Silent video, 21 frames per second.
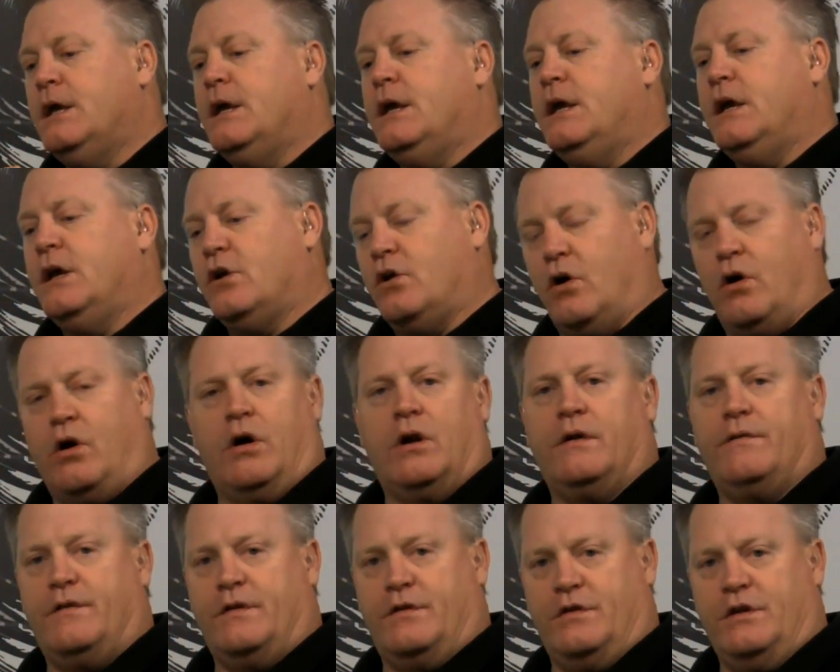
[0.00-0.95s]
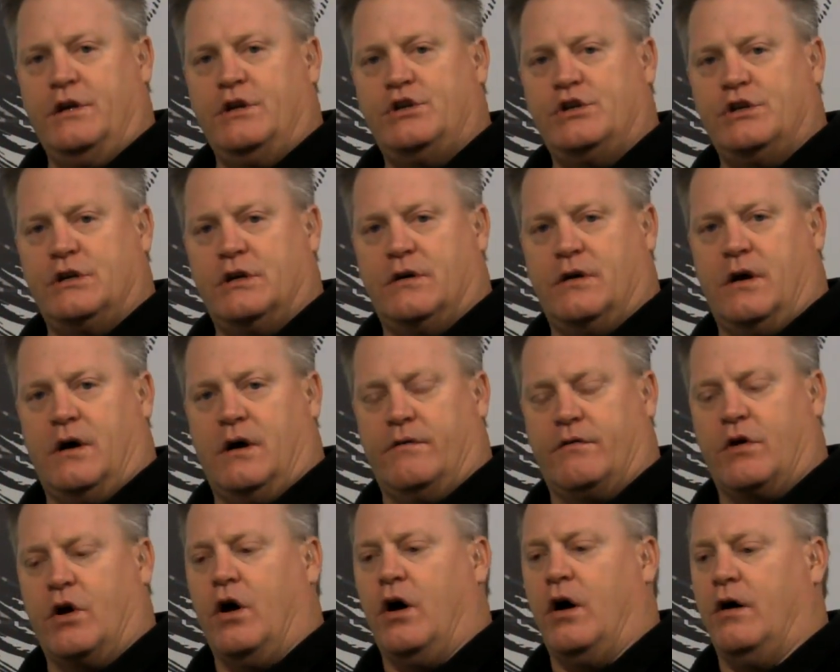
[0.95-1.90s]
In all of the teaching
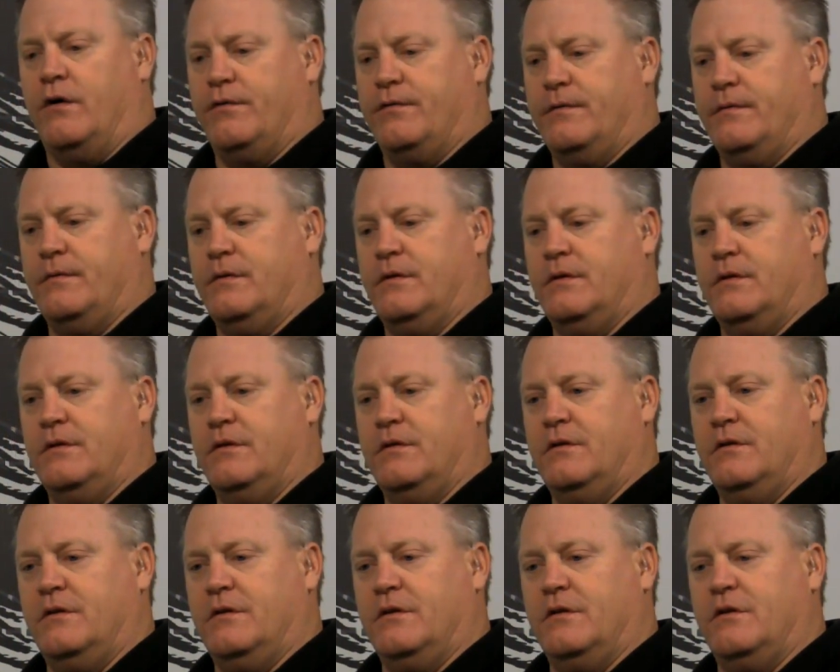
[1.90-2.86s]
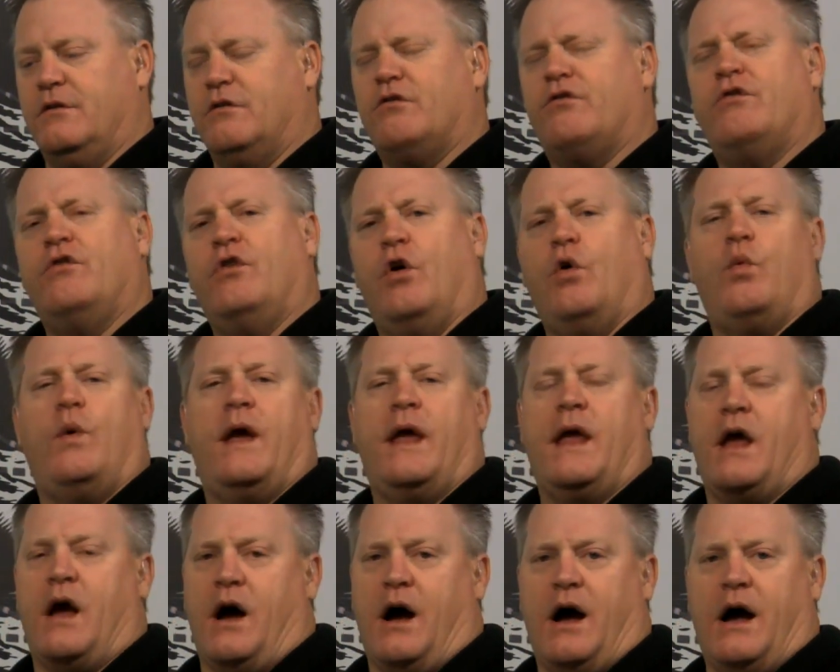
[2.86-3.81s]
of golf, there's no
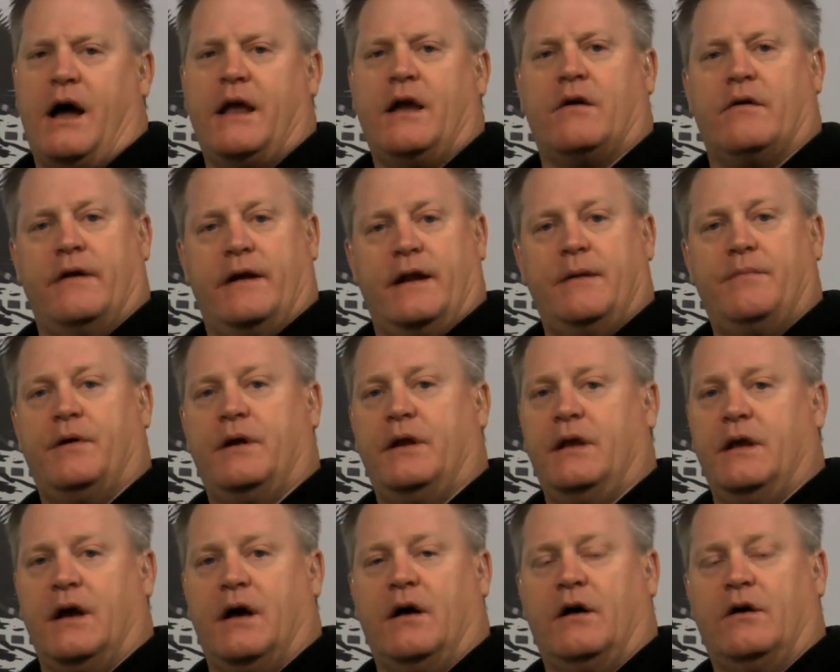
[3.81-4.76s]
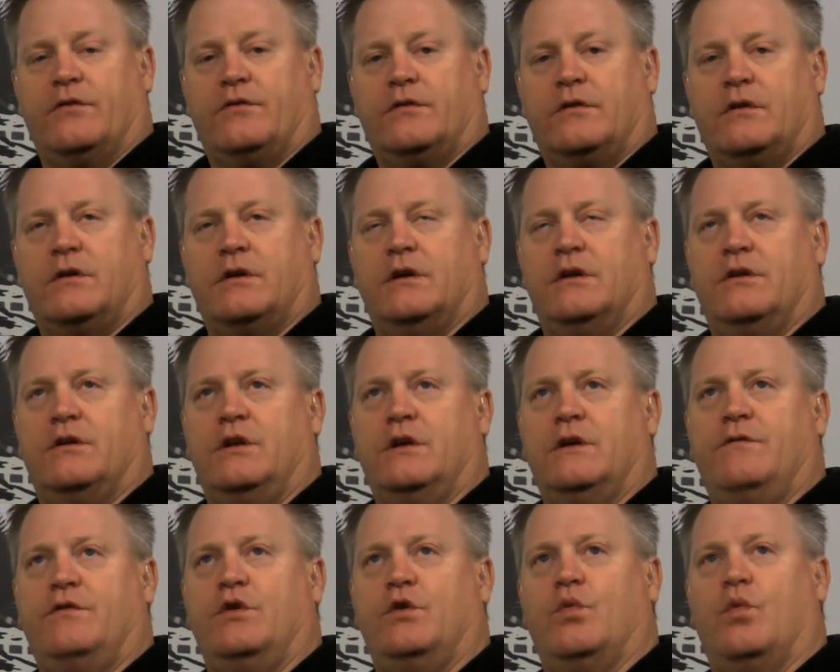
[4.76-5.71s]
way I or anybody else can
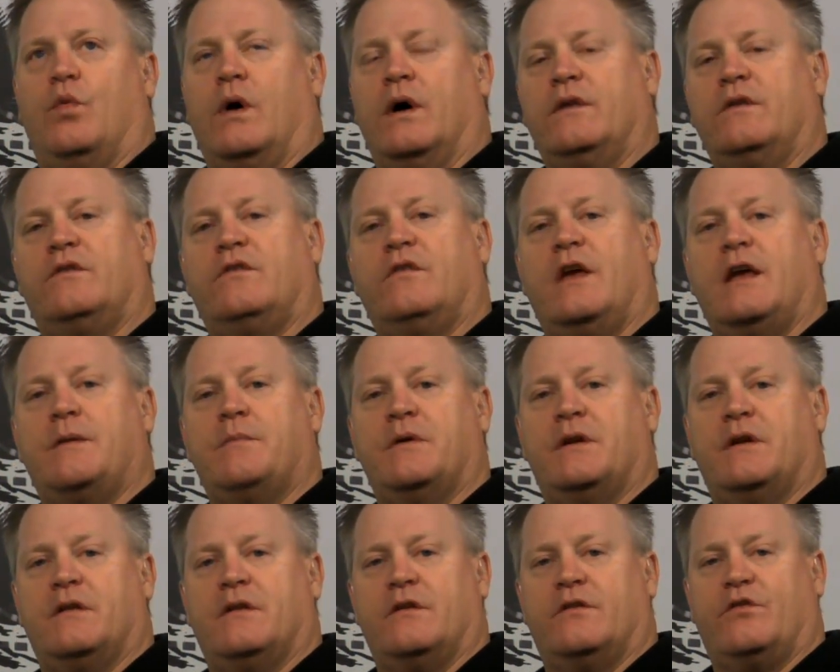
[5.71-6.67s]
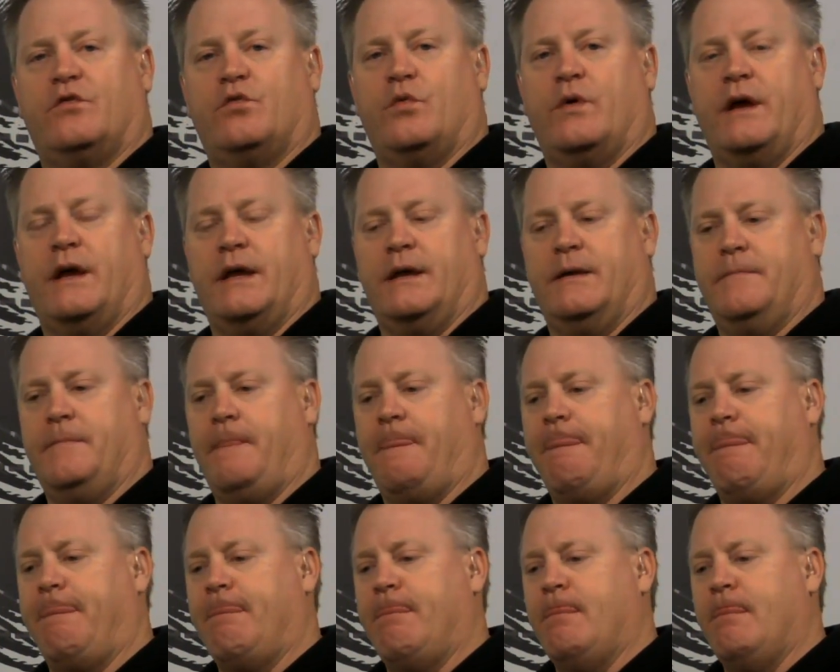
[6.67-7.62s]
give you one segment of the swing
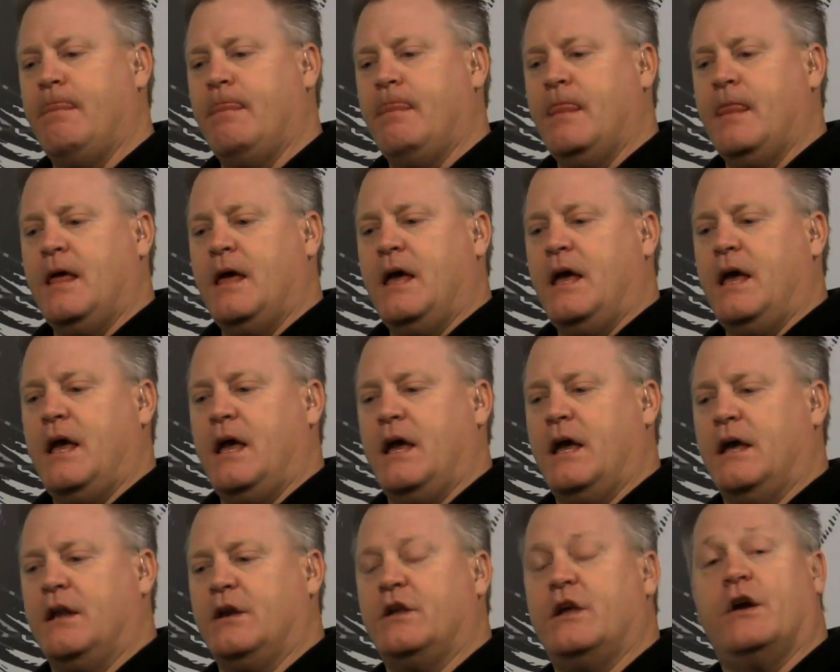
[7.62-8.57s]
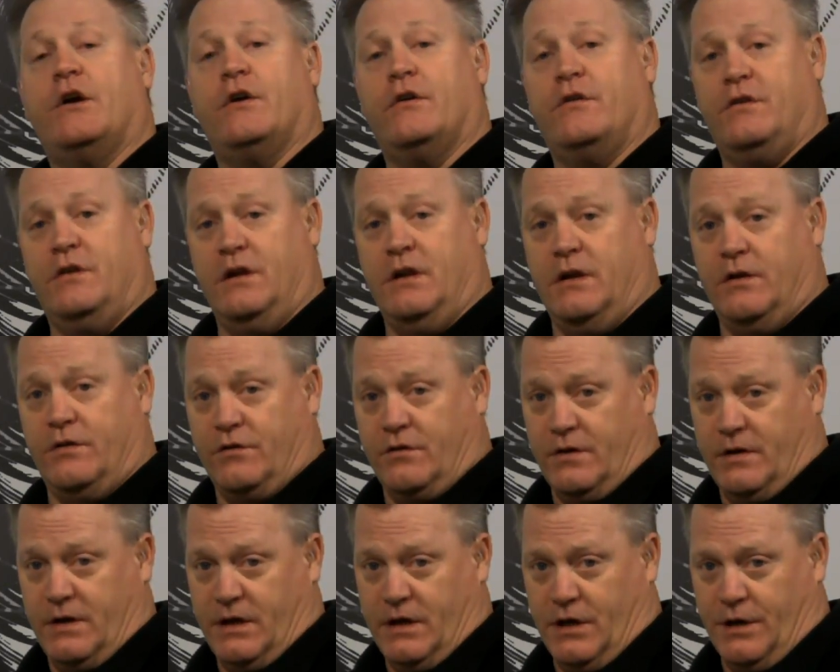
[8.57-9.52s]
and guarantee it's
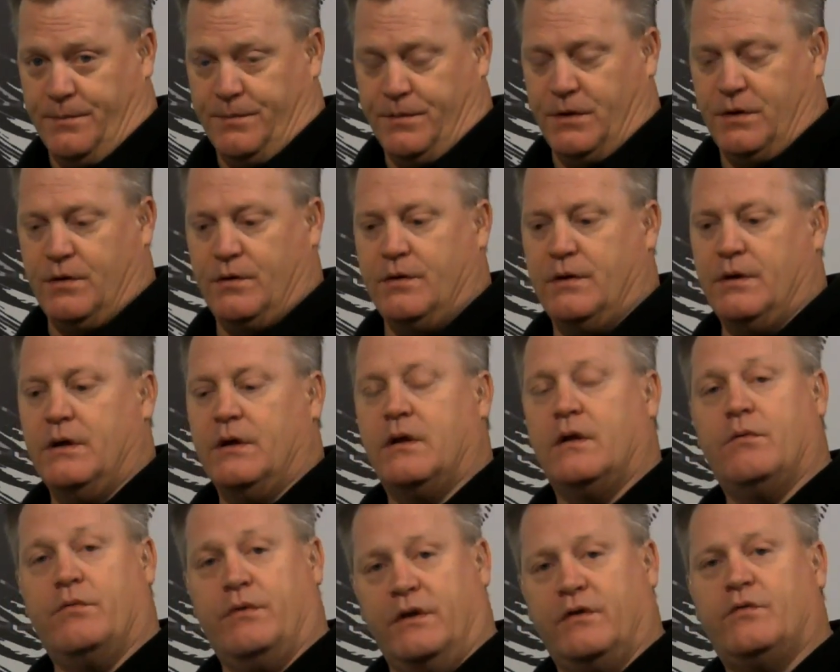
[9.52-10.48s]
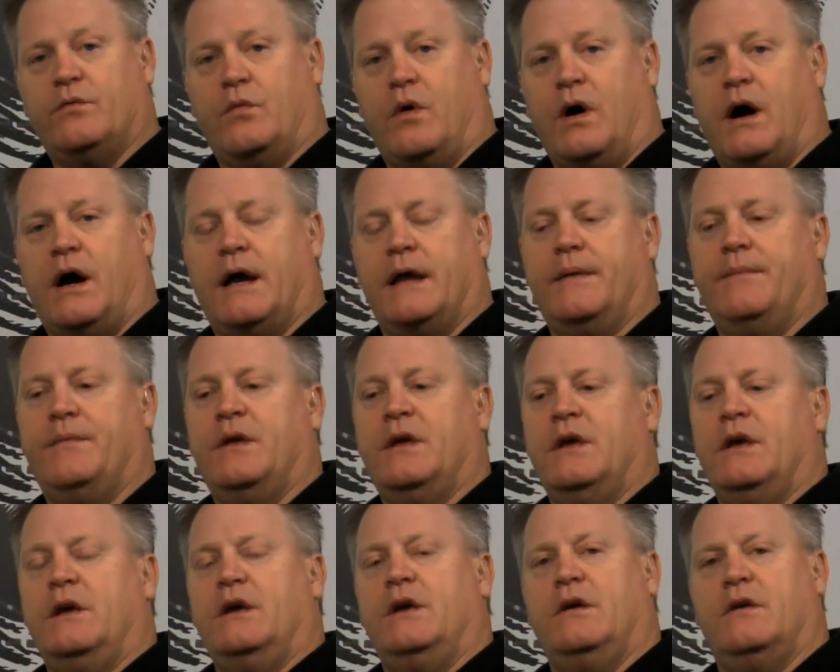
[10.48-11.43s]
going to help you. The reason why
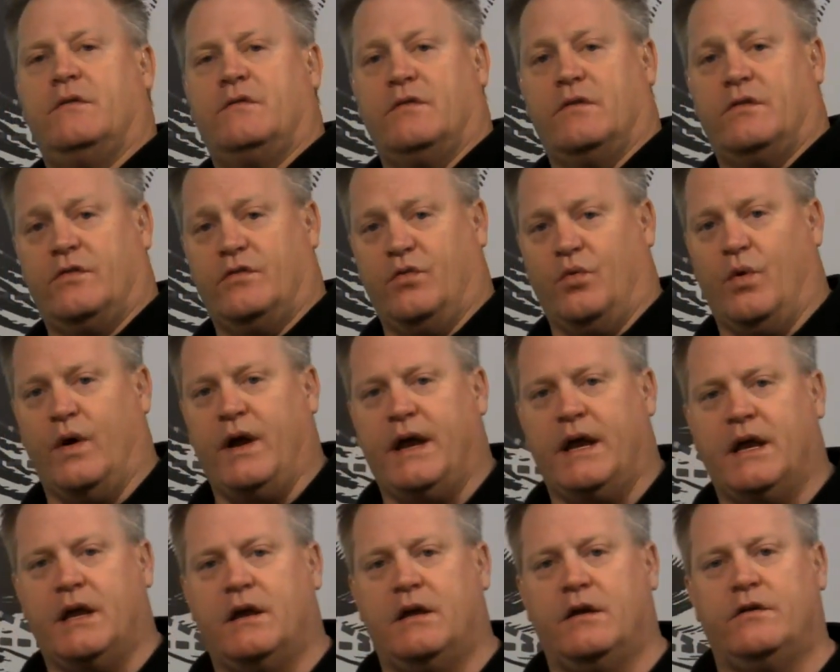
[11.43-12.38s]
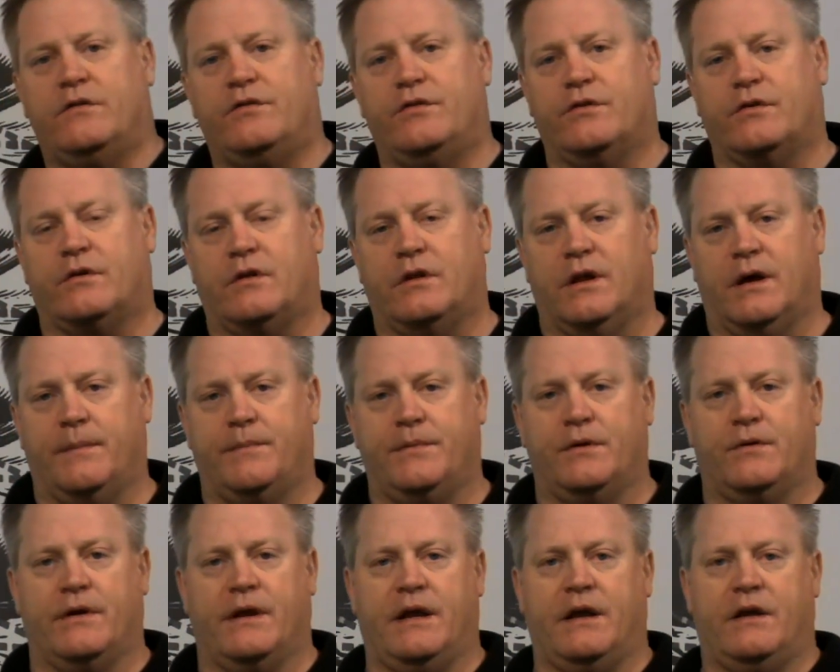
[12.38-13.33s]
is the swing is your club,
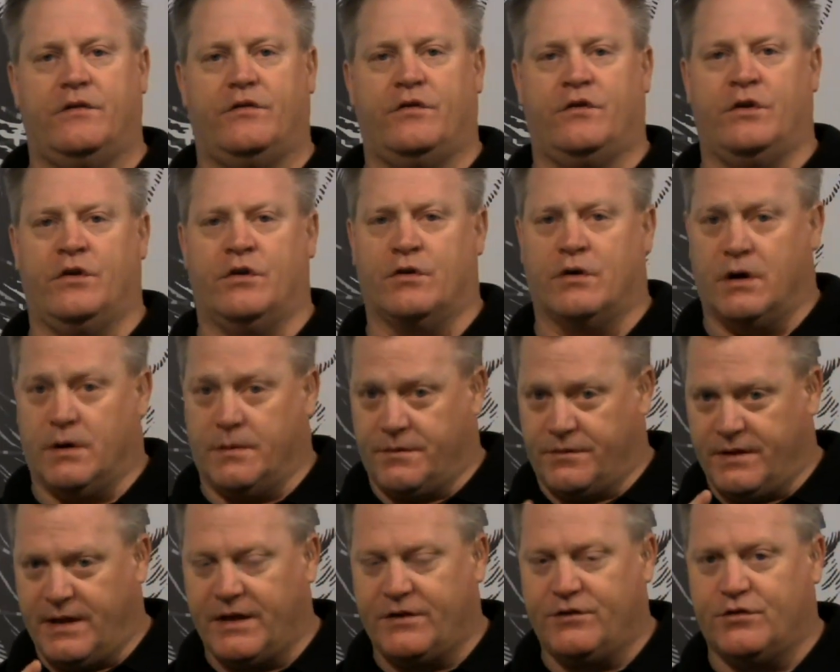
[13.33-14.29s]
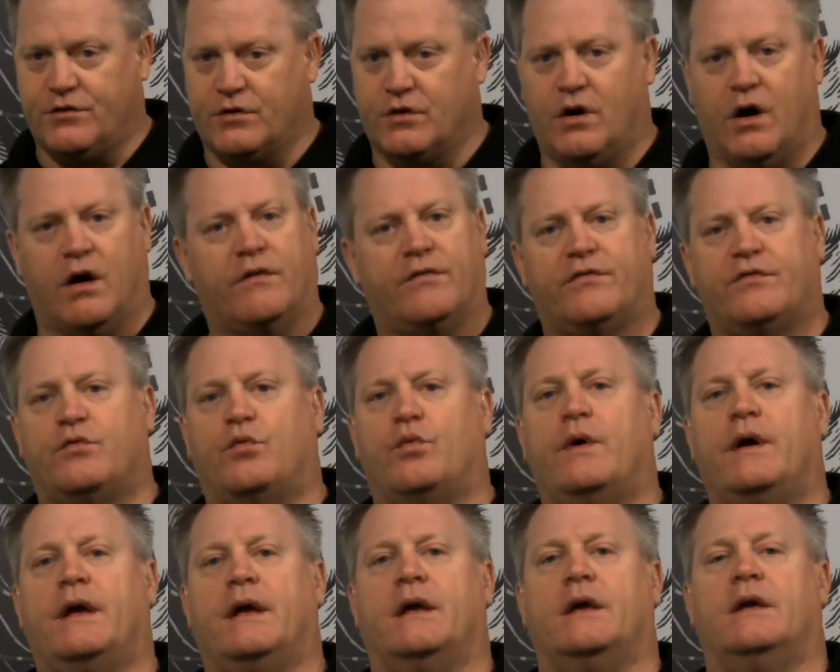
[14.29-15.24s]
your hands, and your arms. That's your golf
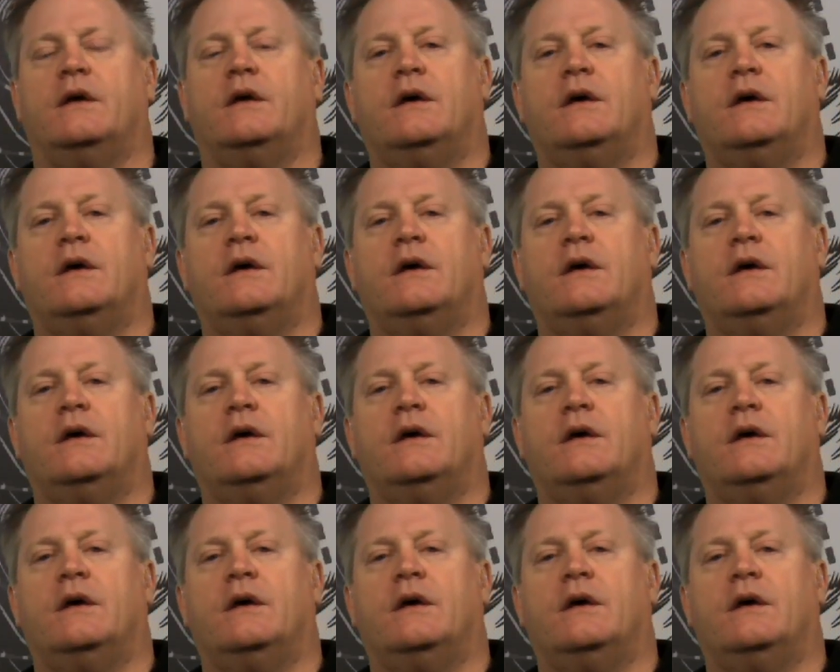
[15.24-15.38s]
swing.